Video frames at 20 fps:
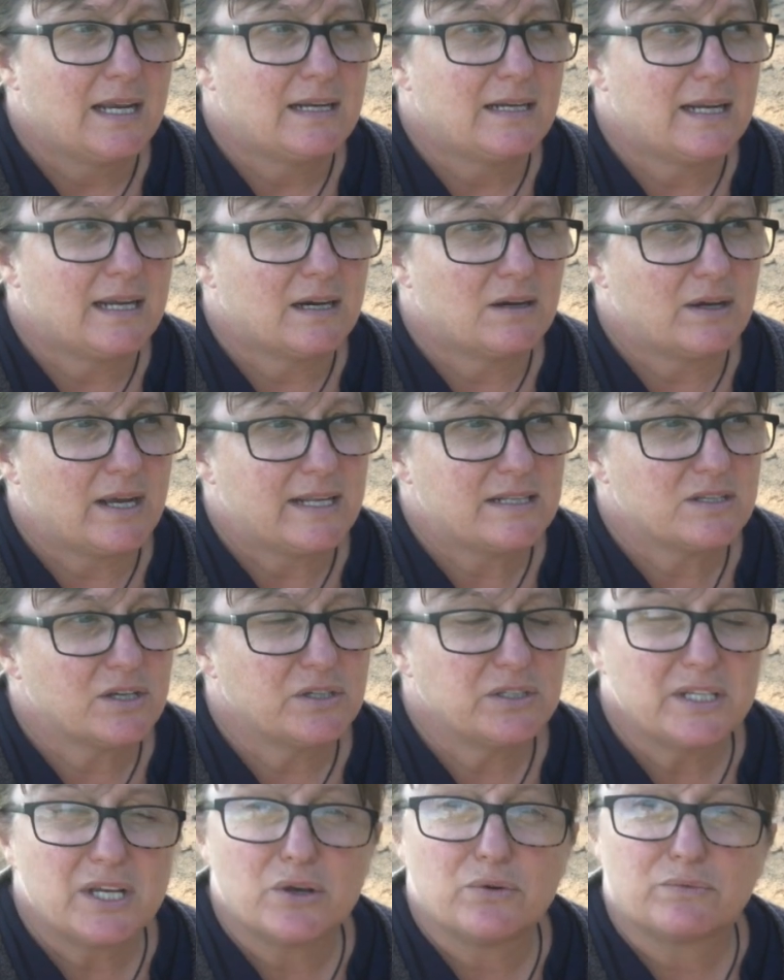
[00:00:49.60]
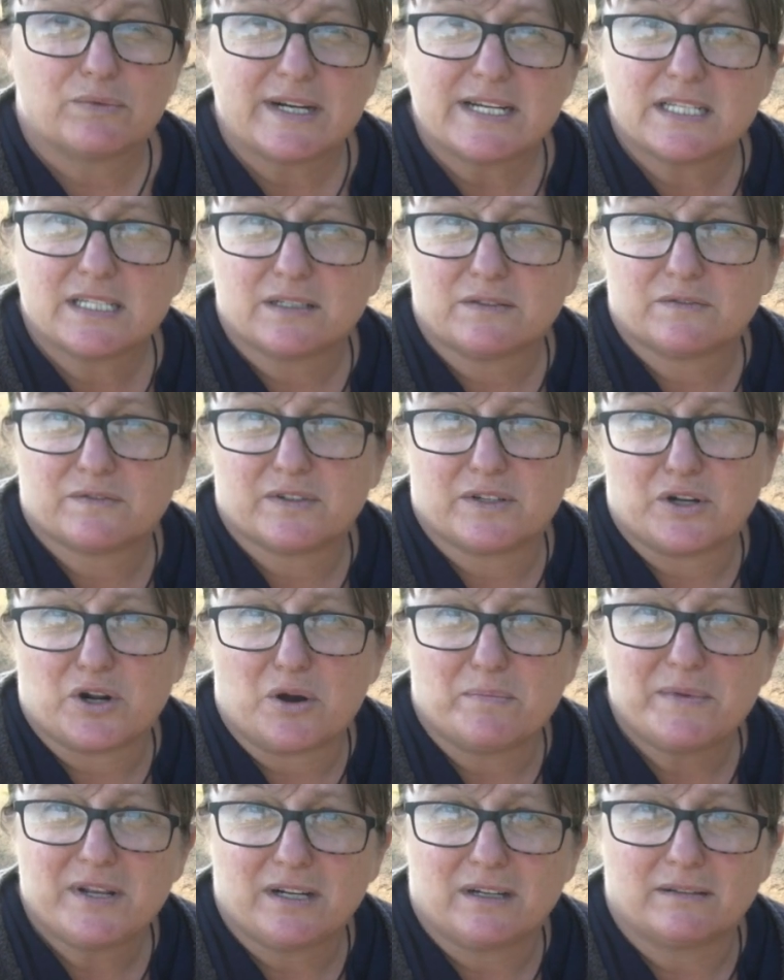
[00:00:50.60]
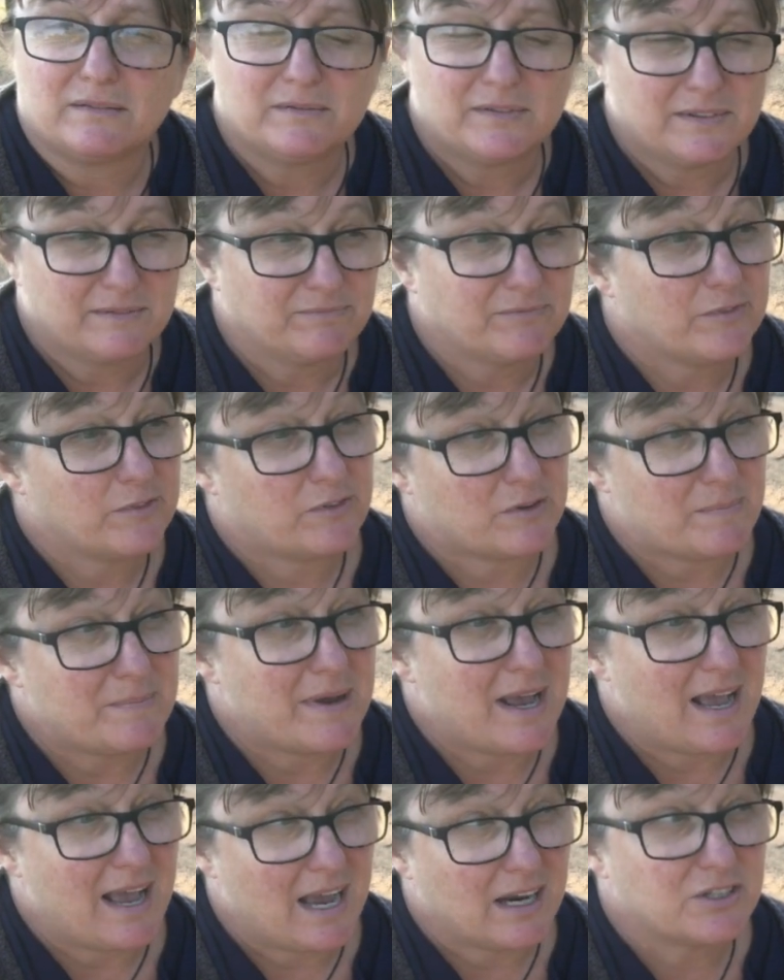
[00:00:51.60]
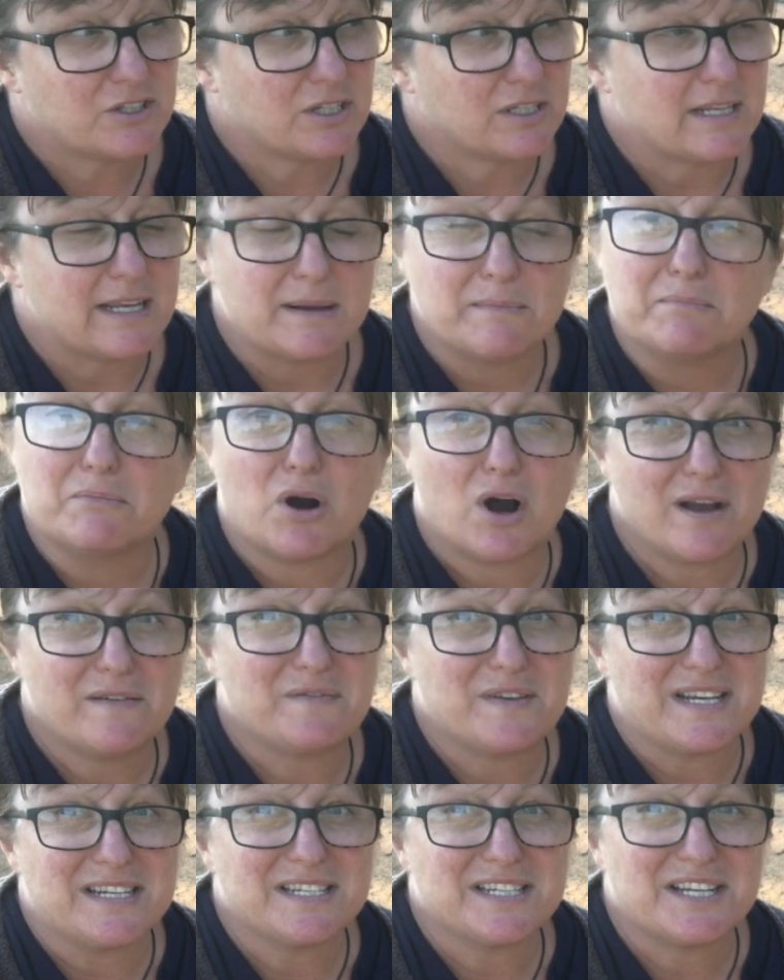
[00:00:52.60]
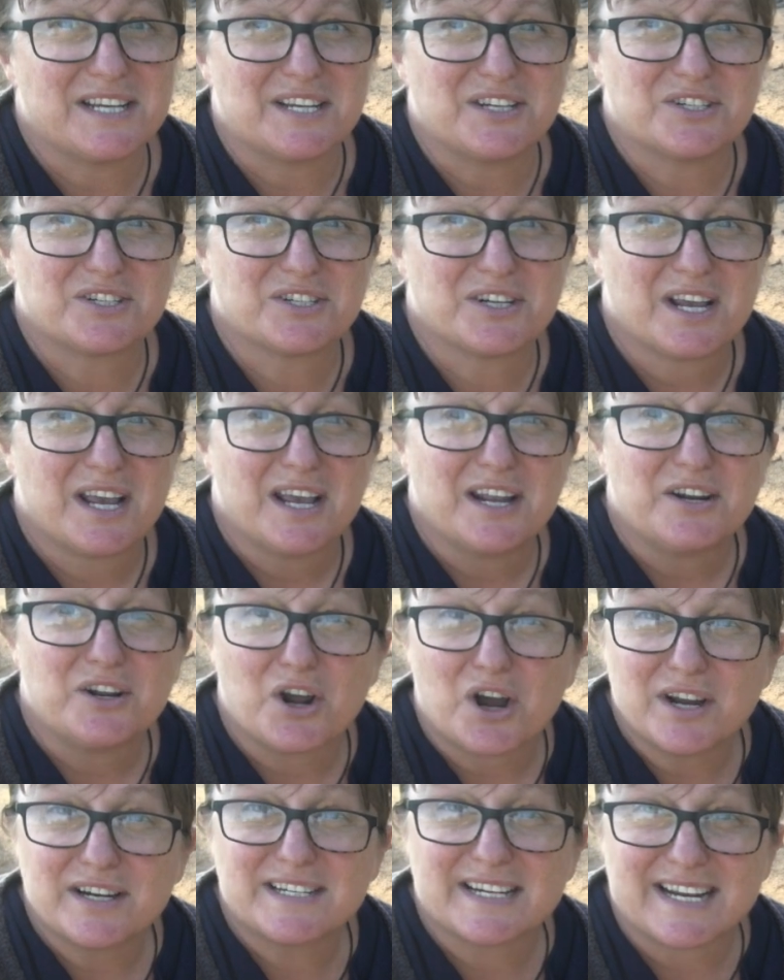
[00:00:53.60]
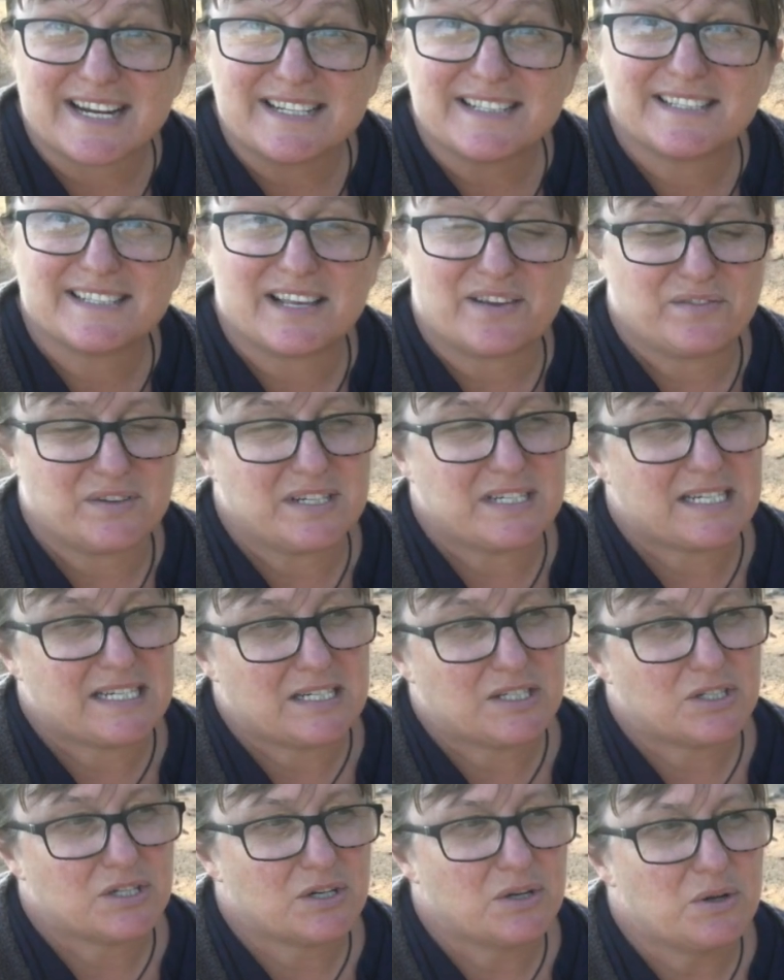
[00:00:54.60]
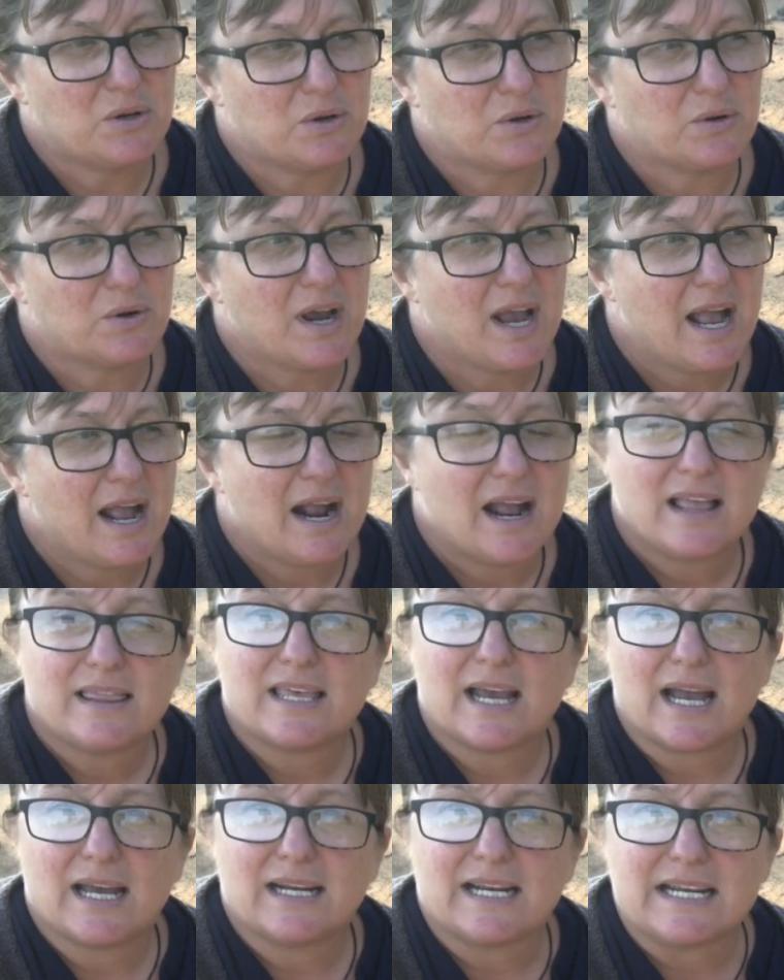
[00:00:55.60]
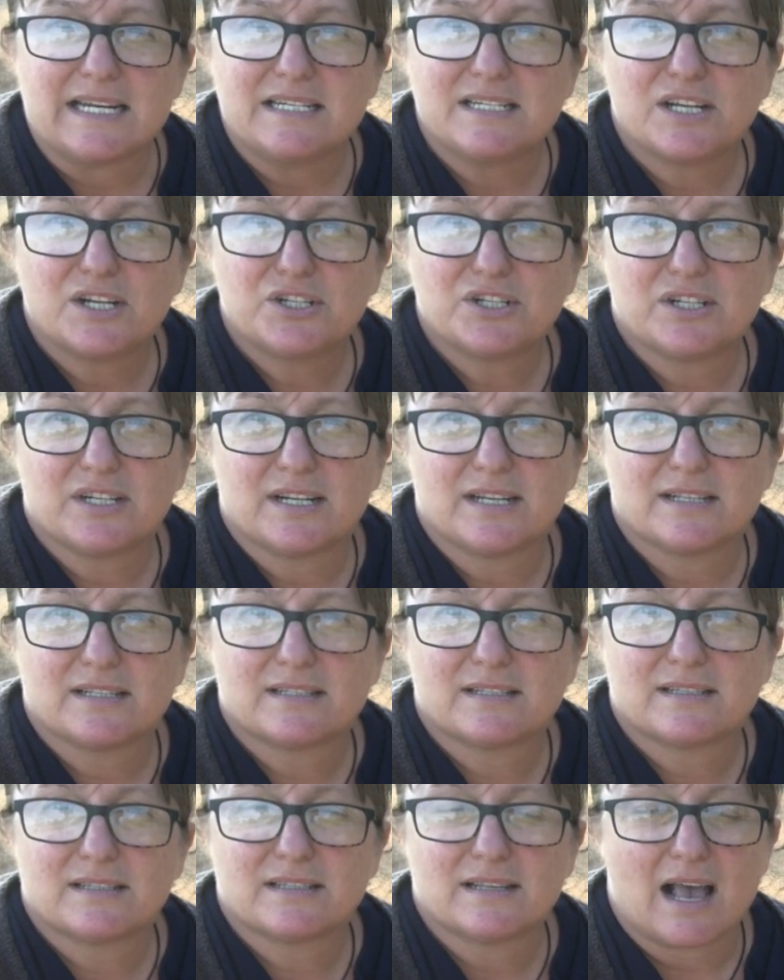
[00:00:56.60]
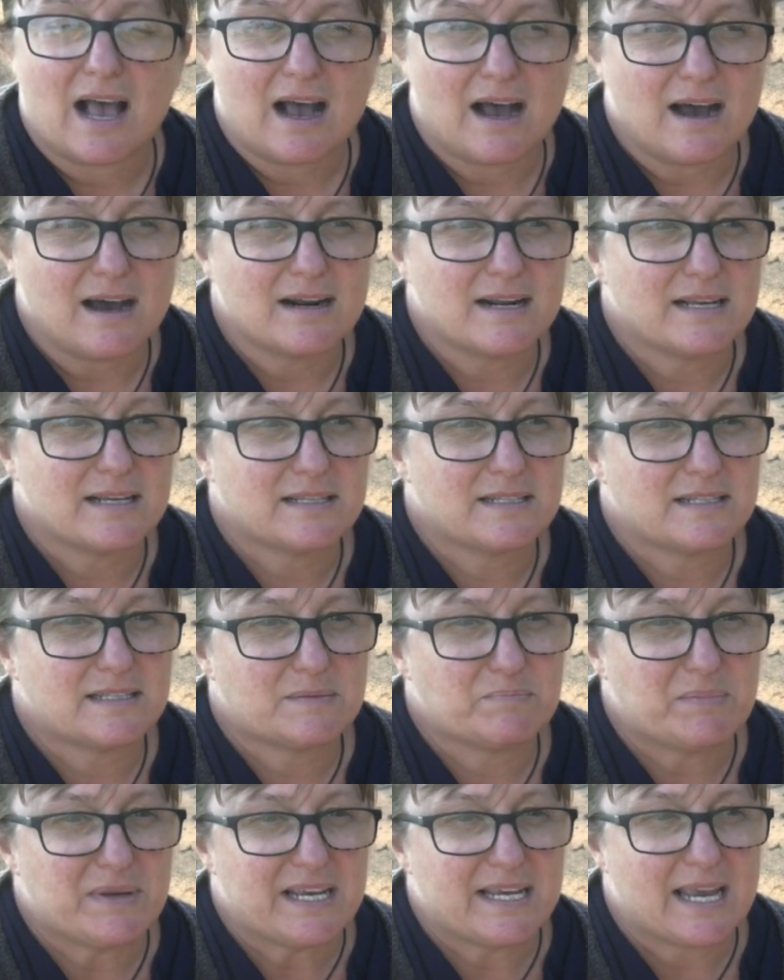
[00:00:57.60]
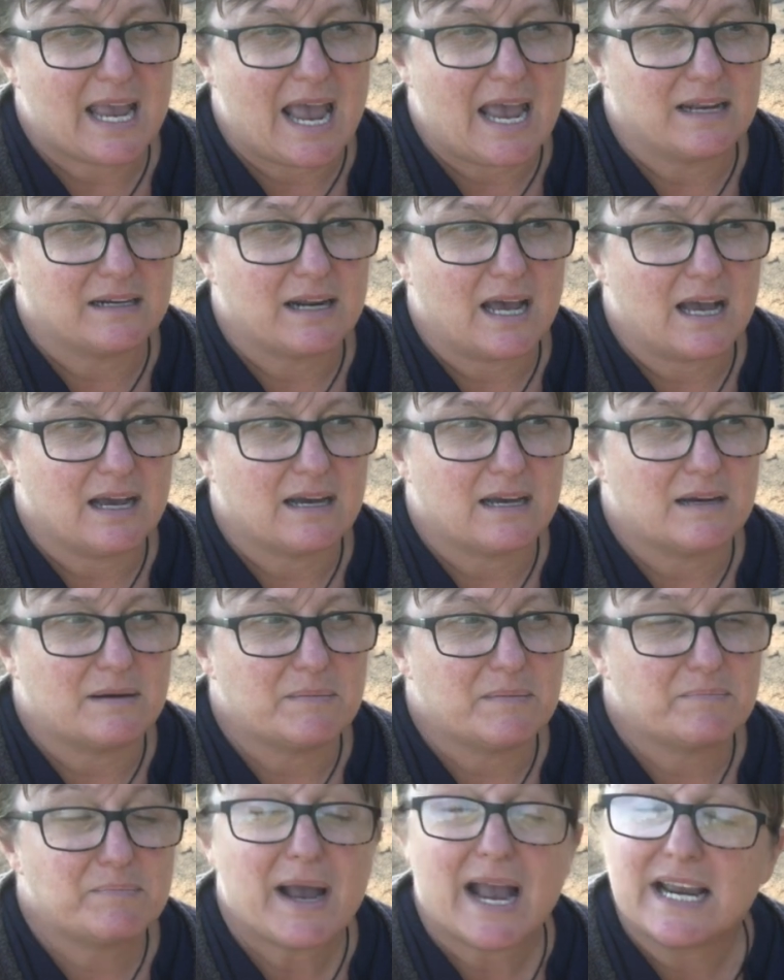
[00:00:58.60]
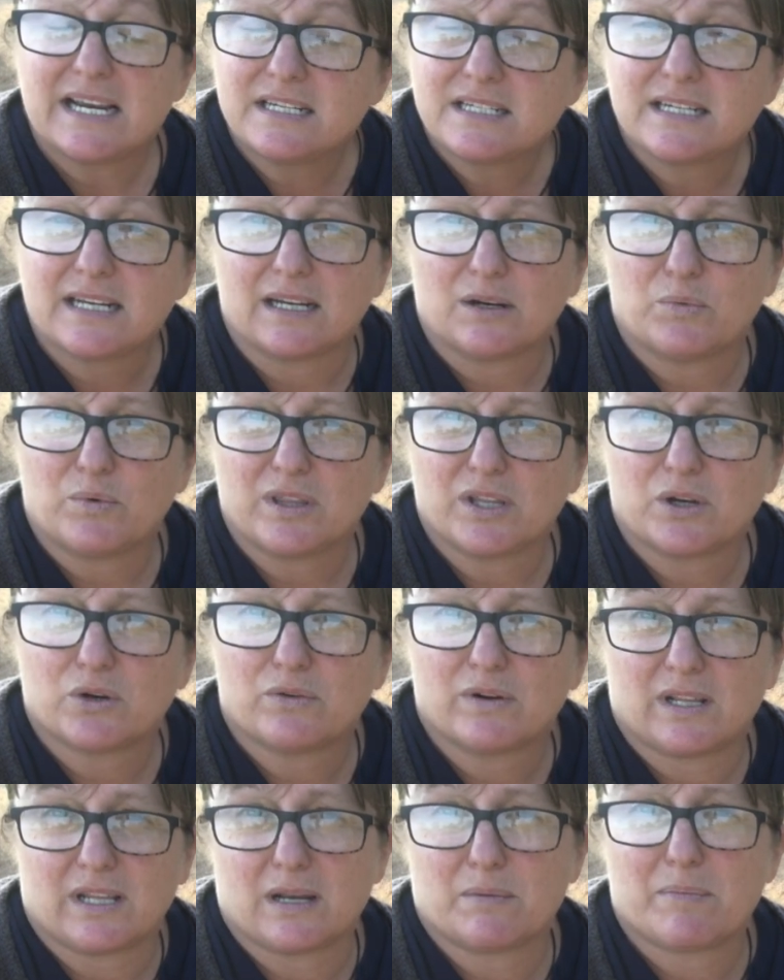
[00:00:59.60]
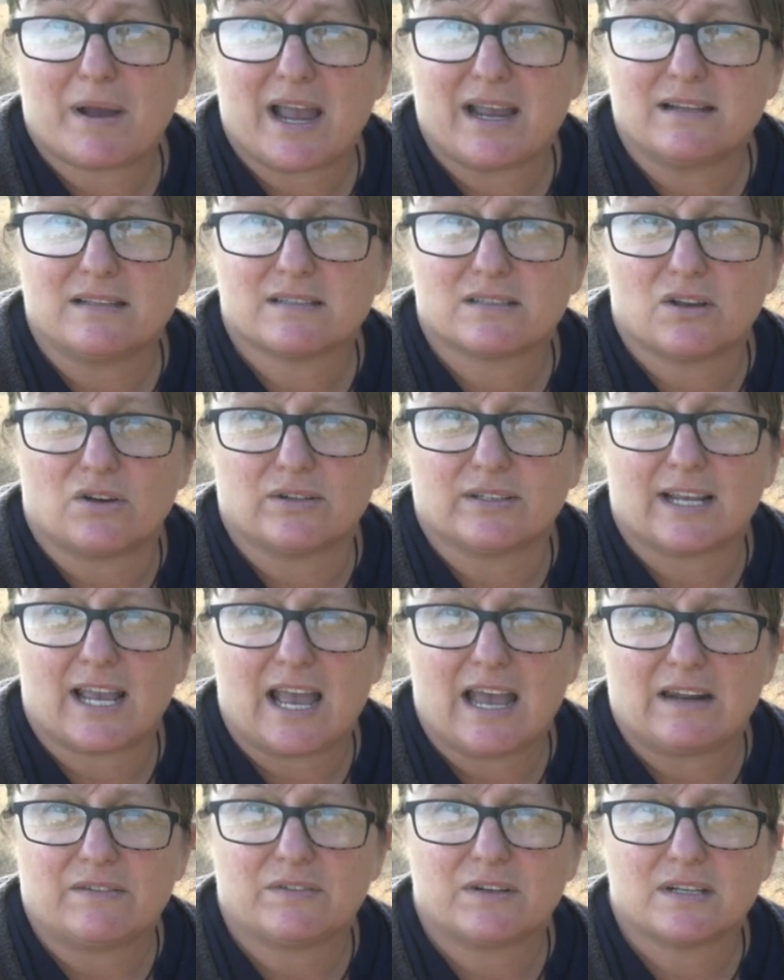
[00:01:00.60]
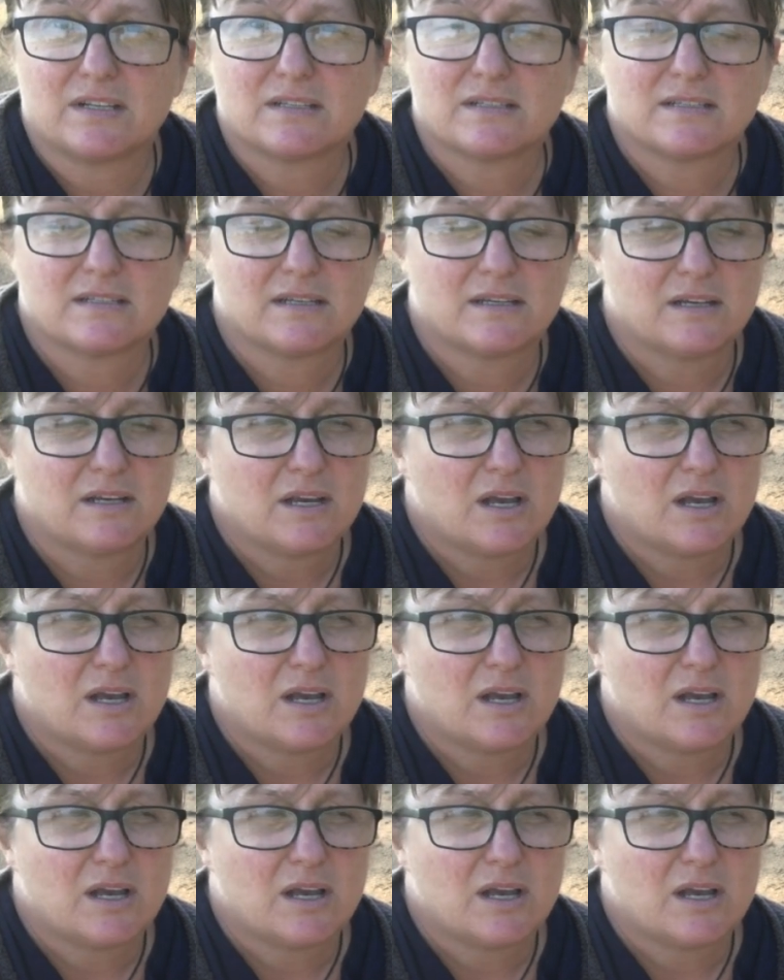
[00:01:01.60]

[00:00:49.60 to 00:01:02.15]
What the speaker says: Now, it's only a recent phenomenon from actually my vintage, 1972, that Indigenous artists began painting with acrylic paints on canvas.